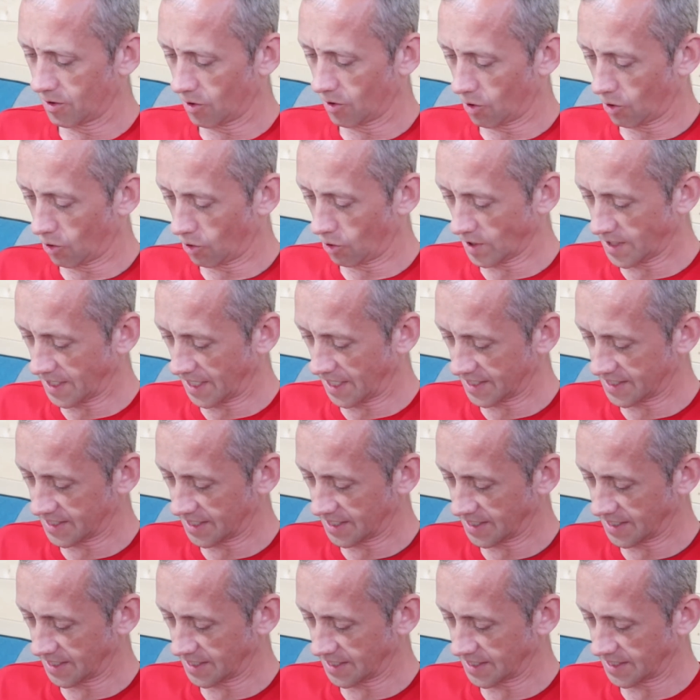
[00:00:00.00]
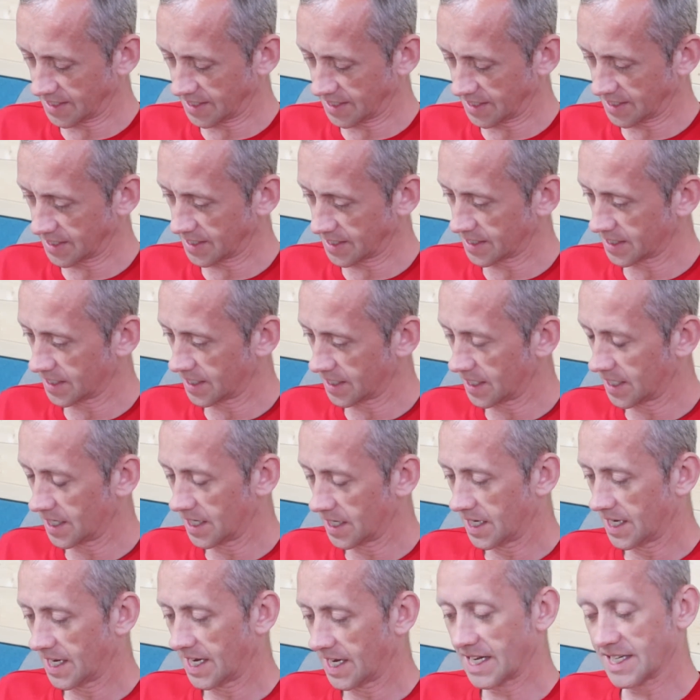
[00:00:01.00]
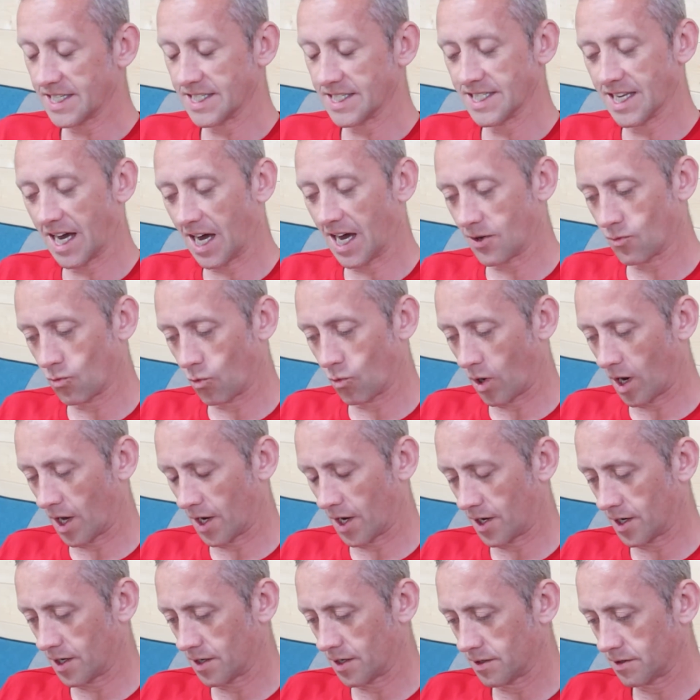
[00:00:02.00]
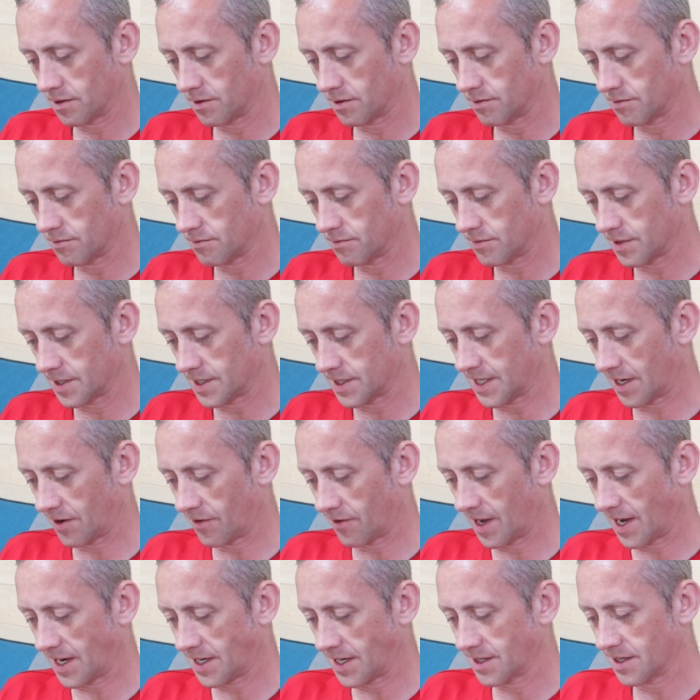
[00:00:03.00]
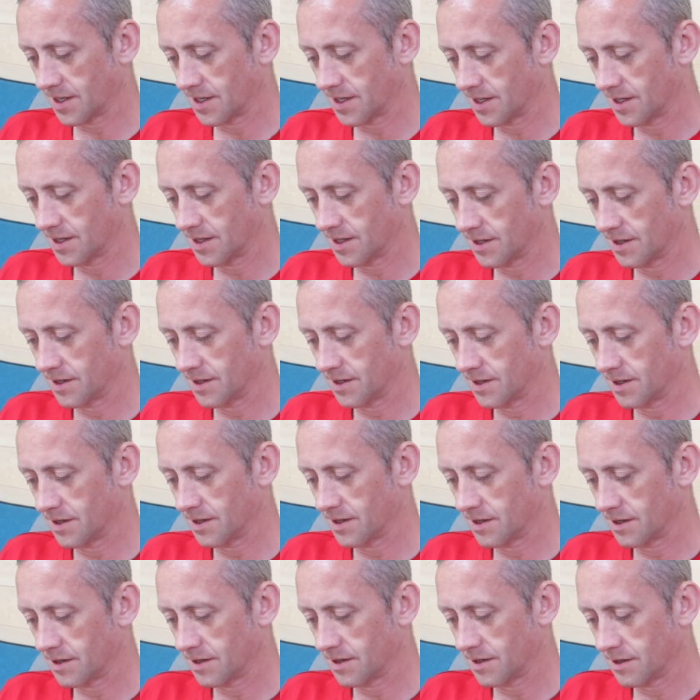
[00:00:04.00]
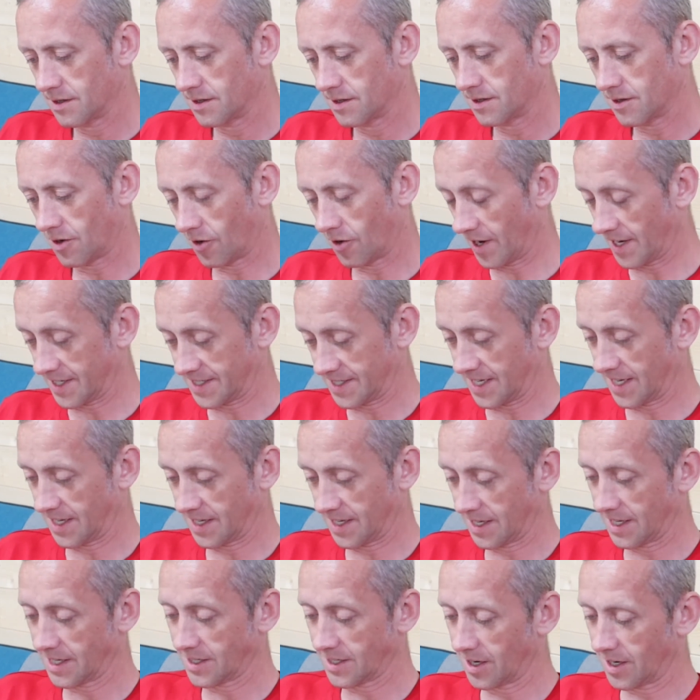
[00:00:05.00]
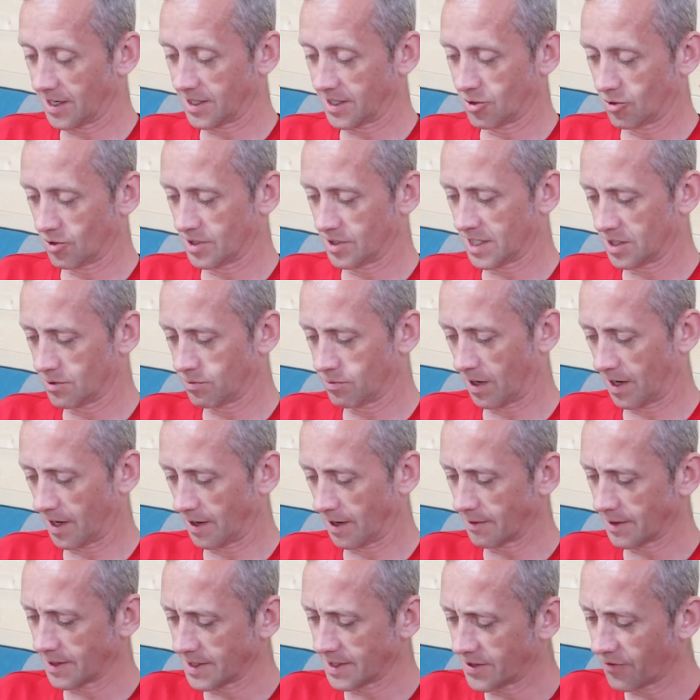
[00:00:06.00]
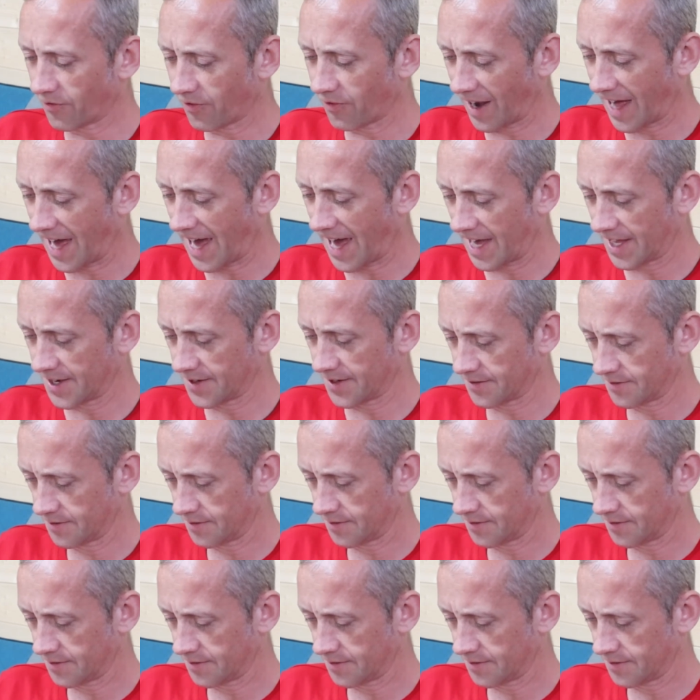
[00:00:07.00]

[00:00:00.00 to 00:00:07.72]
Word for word: oh yes, yes, yes, yes. he's not water, isn't that right? Or is he? he of course he's water. He's flying.